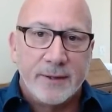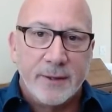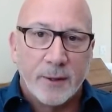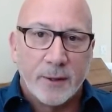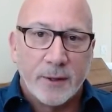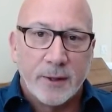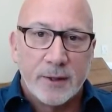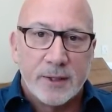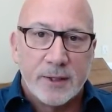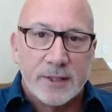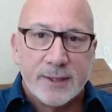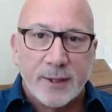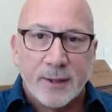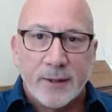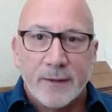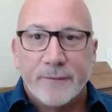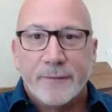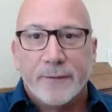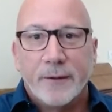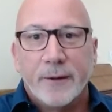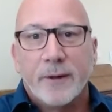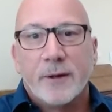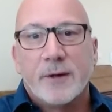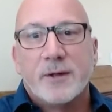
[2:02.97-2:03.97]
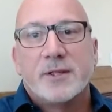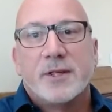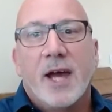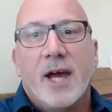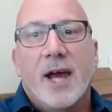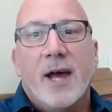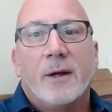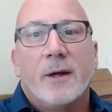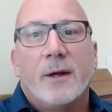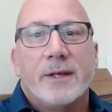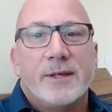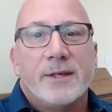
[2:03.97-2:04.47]
your concern for your
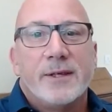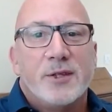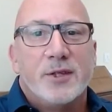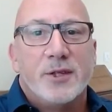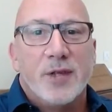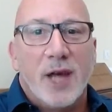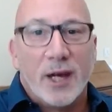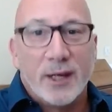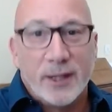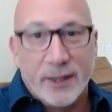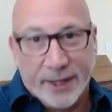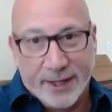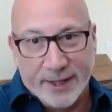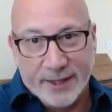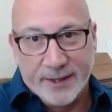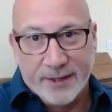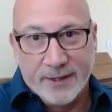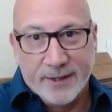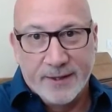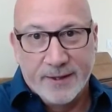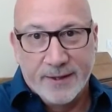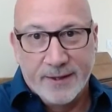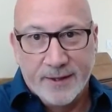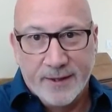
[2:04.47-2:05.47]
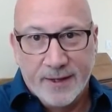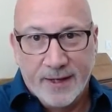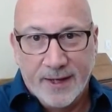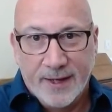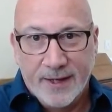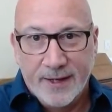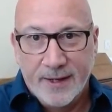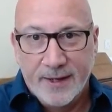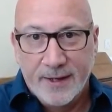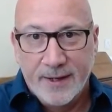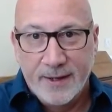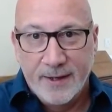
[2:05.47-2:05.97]
child is juggling,
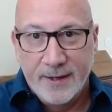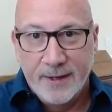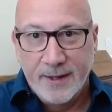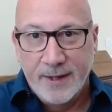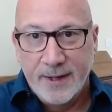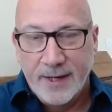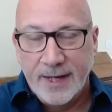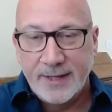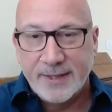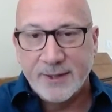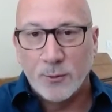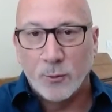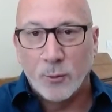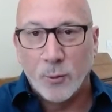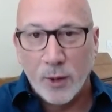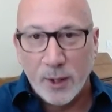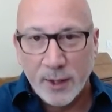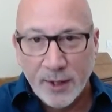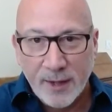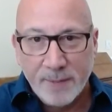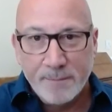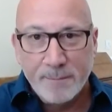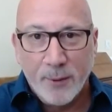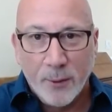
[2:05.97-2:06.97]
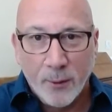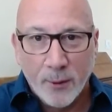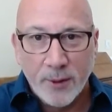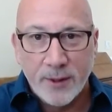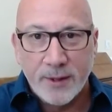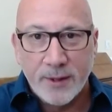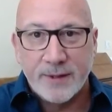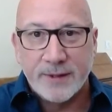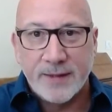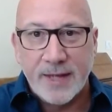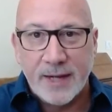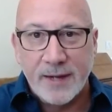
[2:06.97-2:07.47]
it's really
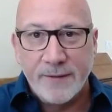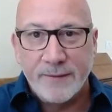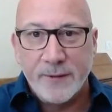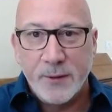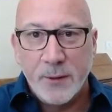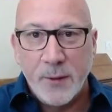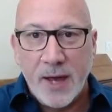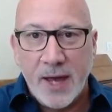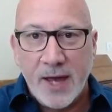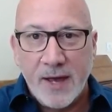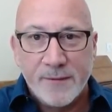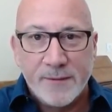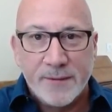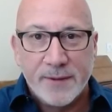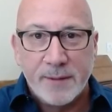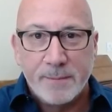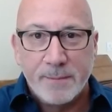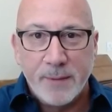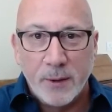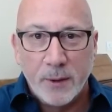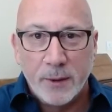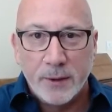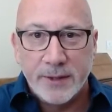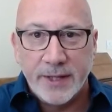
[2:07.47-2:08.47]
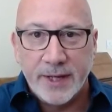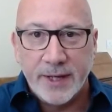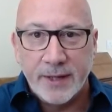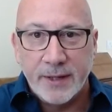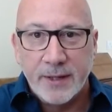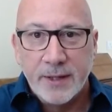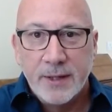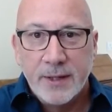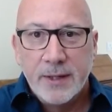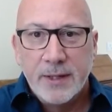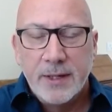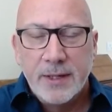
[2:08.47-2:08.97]
important that if you have the ability
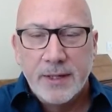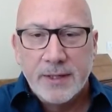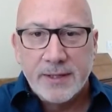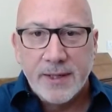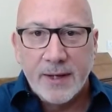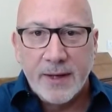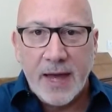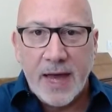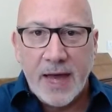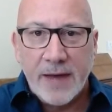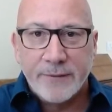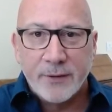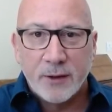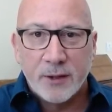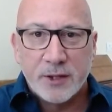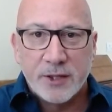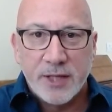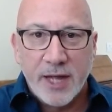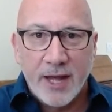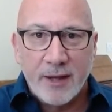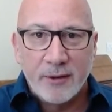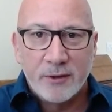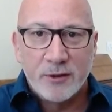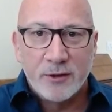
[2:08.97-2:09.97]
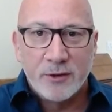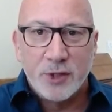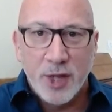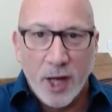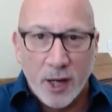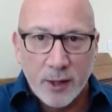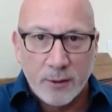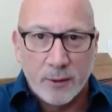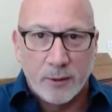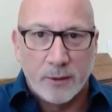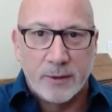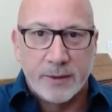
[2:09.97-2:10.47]
to have your child
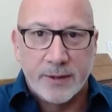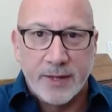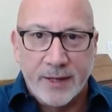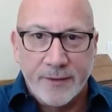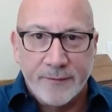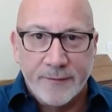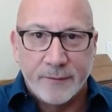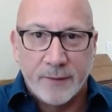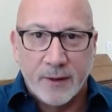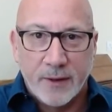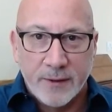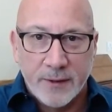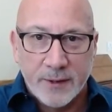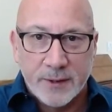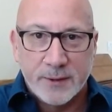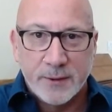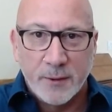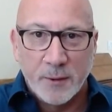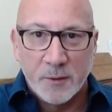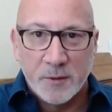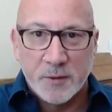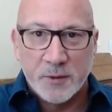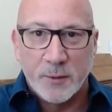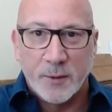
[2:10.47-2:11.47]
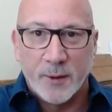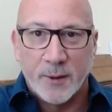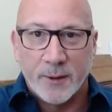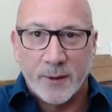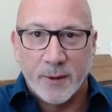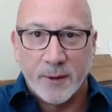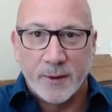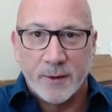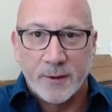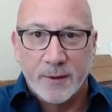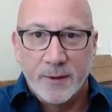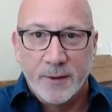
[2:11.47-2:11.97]
juggle in front of the social
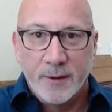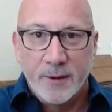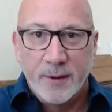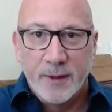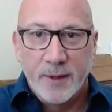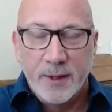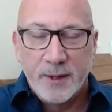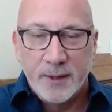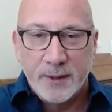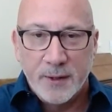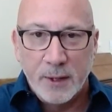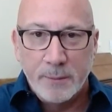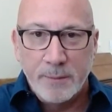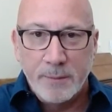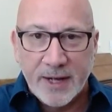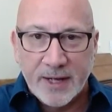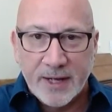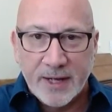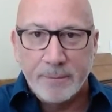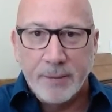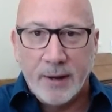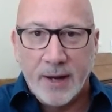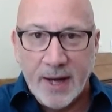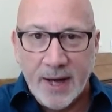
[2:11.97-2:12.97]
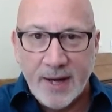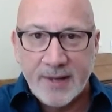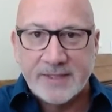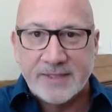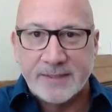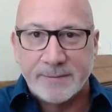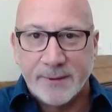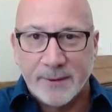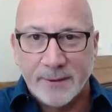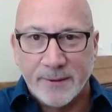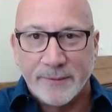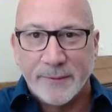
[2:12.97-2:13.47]
worker, you make it
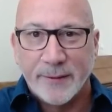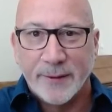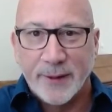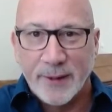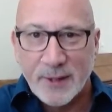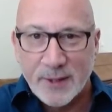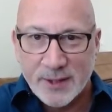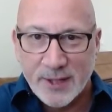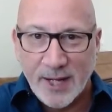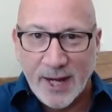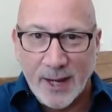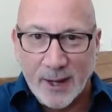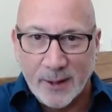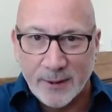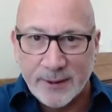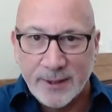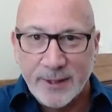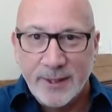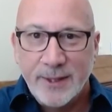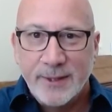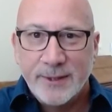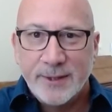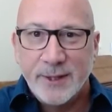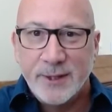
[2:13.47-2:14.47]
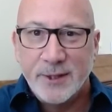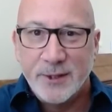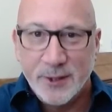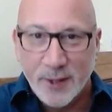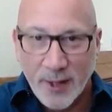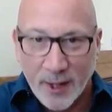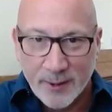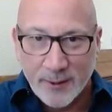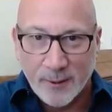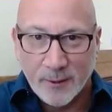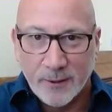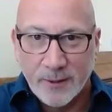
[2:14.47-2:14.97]
possible for your child to
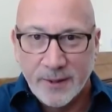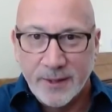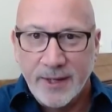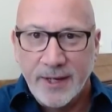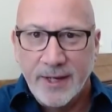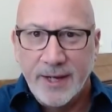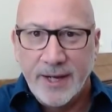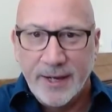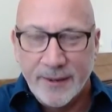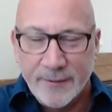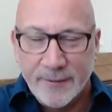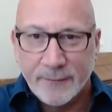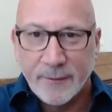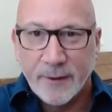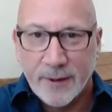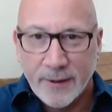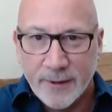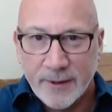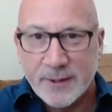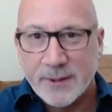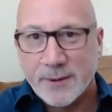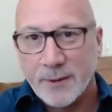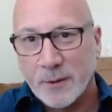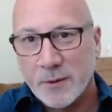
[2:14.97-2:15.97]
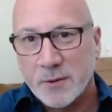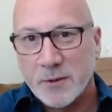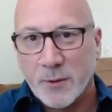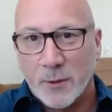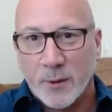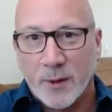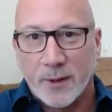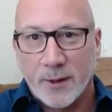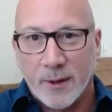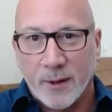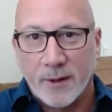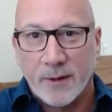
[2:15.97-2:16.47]
juggle in front of the social
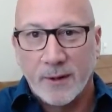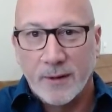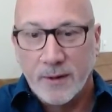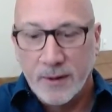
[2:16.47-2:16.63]
worker.